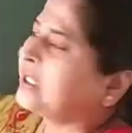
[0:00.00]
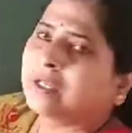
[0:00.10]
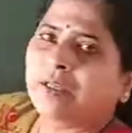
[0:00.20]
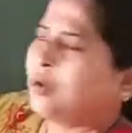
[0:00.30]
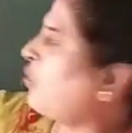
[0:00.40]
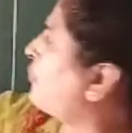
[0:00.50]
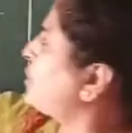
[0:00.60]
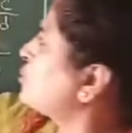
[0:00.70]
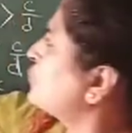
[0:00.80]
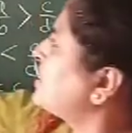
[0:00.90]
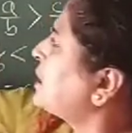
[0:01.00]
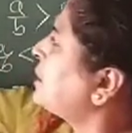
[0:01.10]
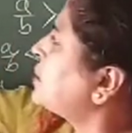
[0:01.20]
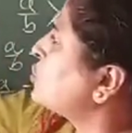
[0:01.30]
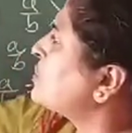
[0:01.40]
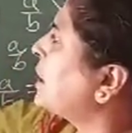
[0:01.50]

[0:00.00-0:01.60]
which are the ratios?